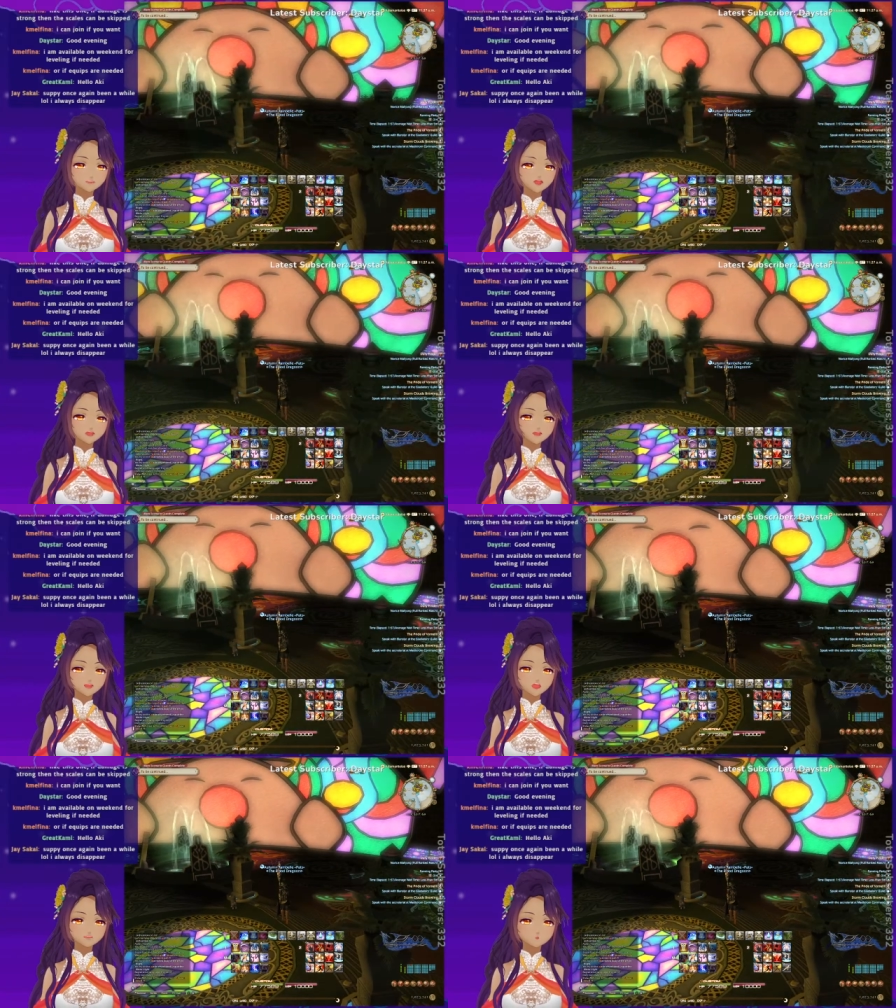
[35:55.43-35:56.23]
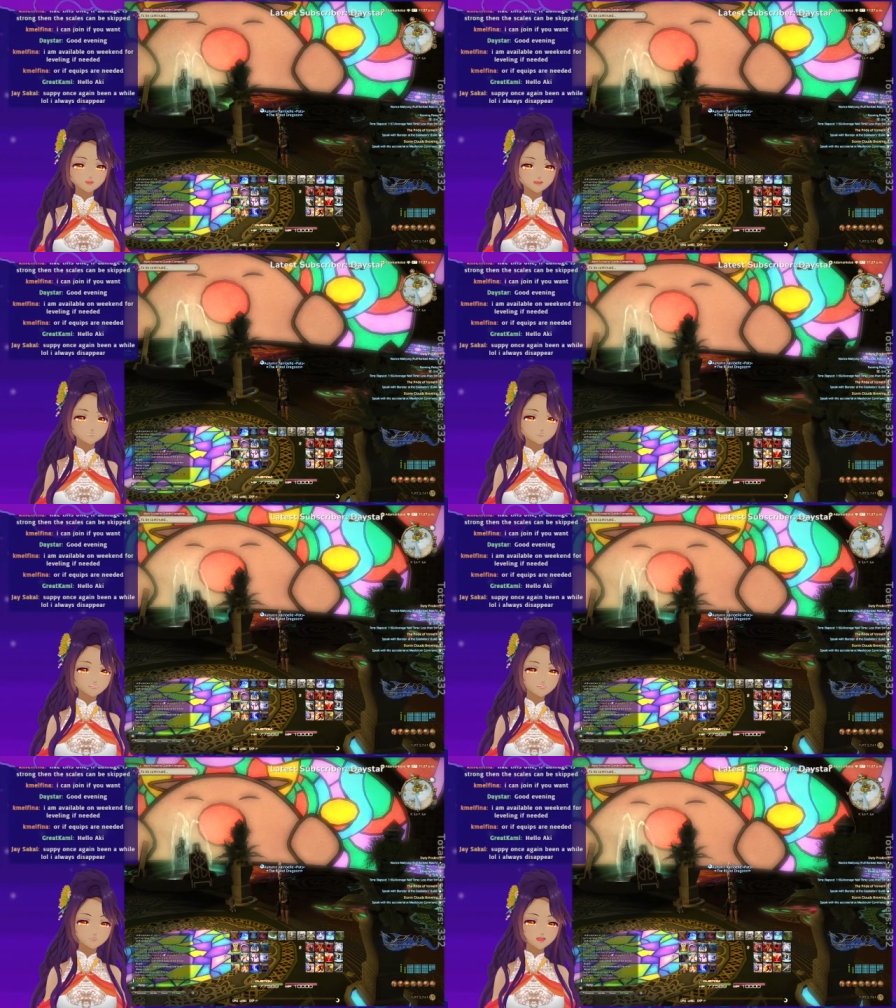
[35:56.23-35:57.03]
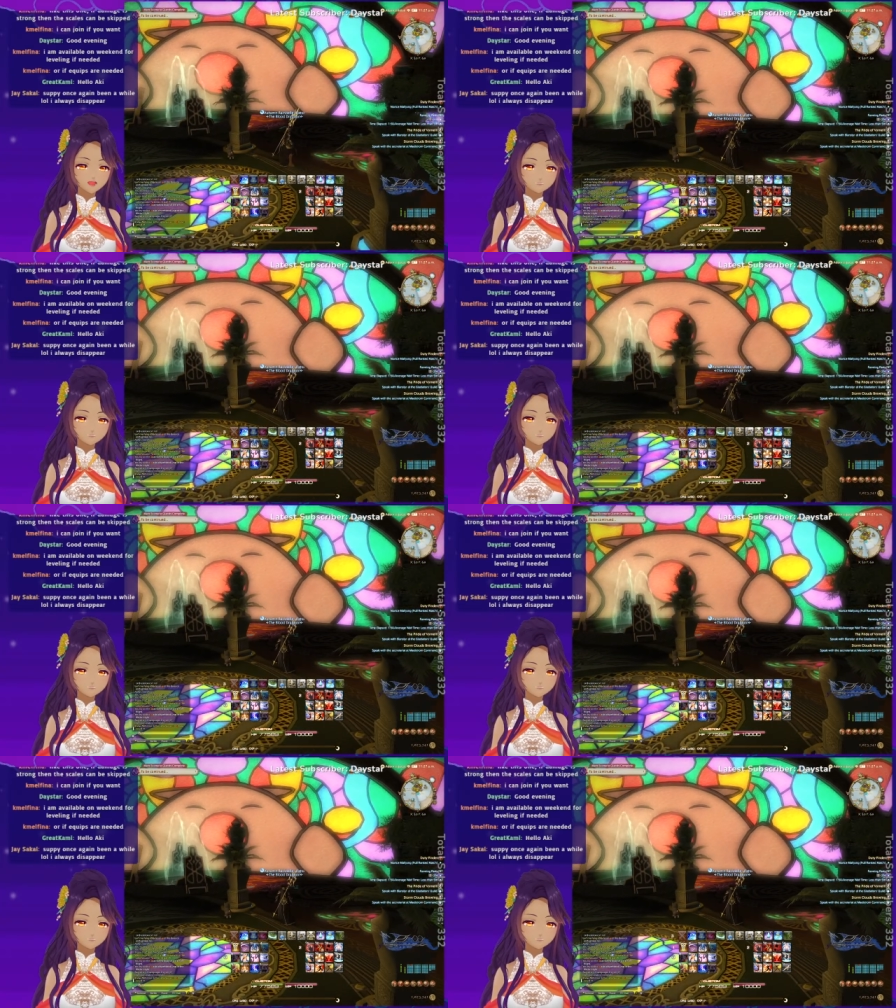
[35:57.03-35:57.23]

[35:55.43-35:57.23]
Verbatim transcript: I'm gonna go looking straight into this